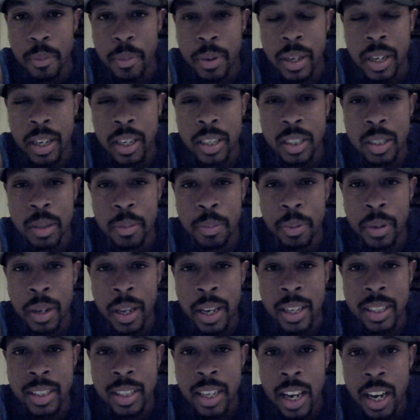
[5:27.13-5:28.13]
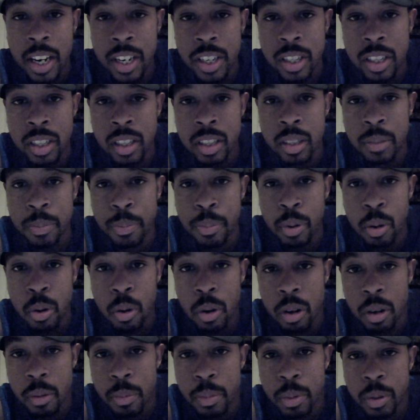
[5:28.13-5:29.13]
because the plantation is
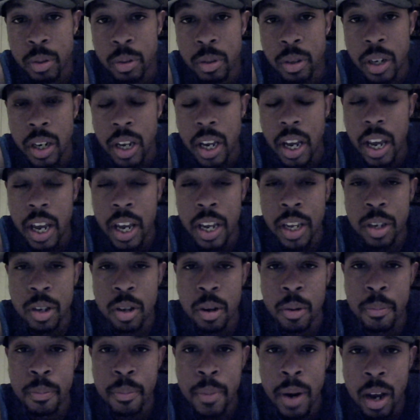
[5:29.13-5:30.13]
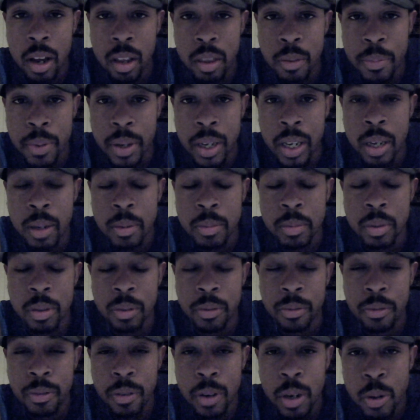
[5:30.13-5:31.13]
portable and your mouth becomes
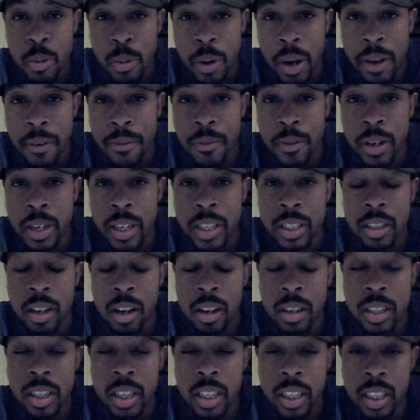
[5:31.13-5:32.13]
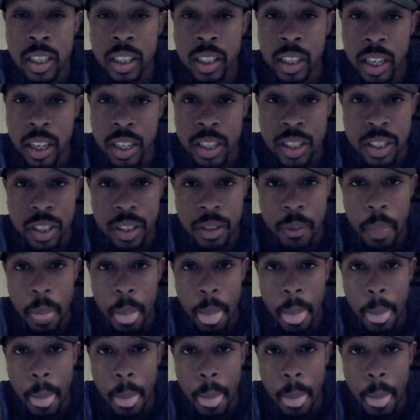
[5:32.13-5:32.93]
a freeway for its articulation.